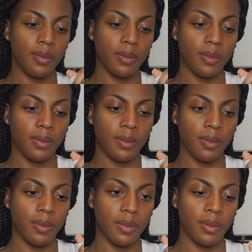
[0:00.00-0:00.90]
I picked
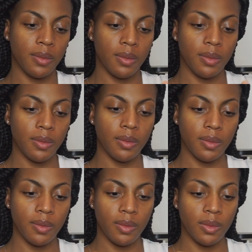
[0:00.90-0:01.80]
up these eye
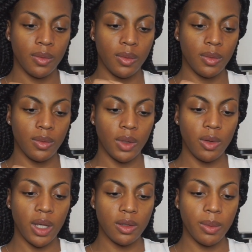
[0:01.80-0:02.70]
masks also from
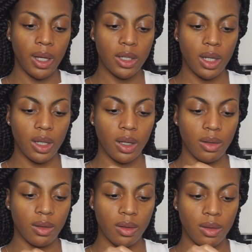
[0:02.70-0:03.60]
TJ Maxx,
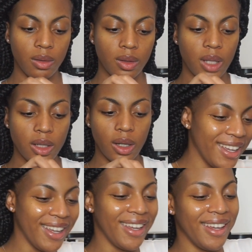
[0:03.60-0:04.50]

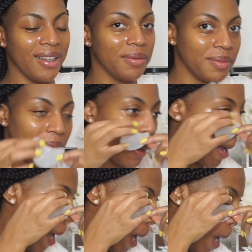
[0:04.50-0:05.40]
and what attracted me
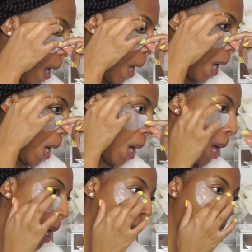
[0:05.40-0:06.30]
to it, it said it
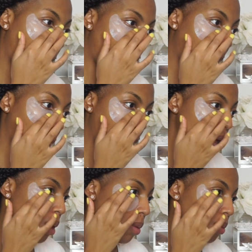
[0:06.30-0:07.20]
had goat's milk in
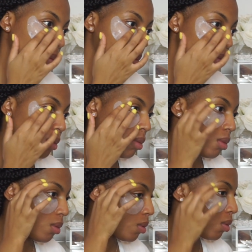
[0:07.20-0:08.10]
there. I was
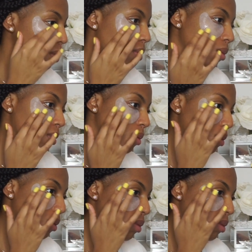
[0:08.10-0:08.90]
so fascinated.